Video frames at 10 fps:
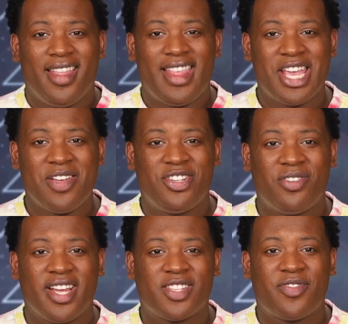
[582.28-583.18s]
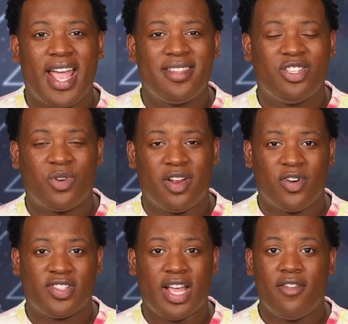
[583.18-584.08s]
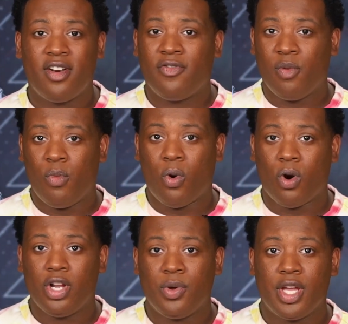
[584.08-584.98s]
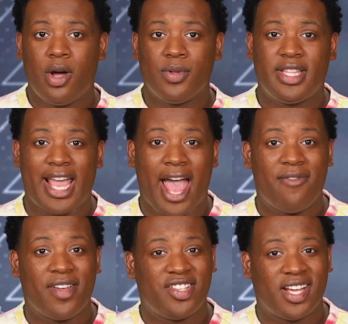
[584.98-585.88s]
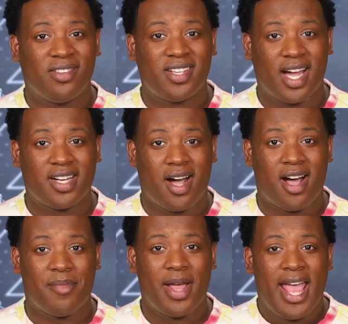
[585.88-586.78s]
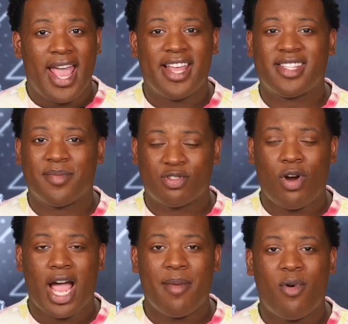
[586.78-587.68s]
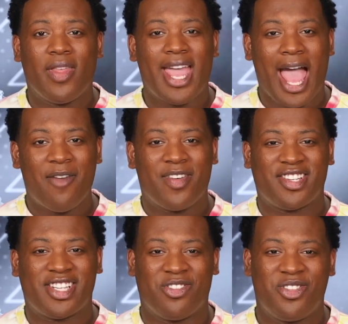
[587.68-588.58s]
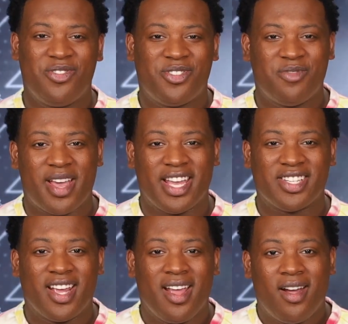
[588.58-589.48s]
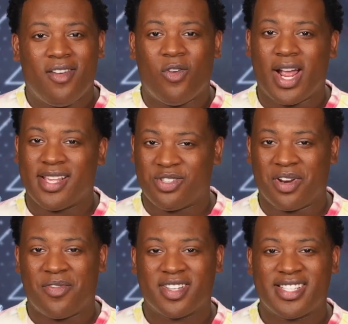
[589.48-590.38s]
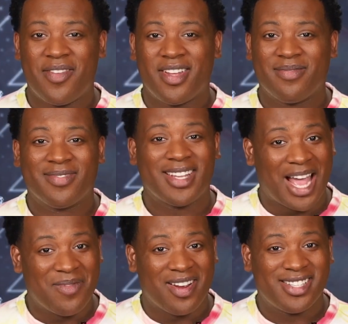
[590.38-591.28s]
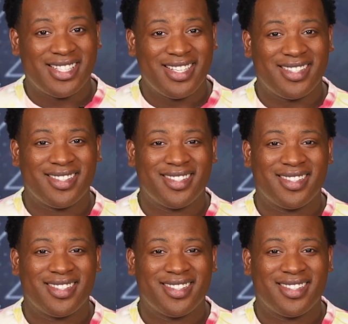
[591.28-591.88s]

Thank you for joining us for AC24/7. For more, you can go to theadvocatechannel.com and subscribe on the Advocate Channel YouTube page. For AC24/7, I'm Aaron Dean.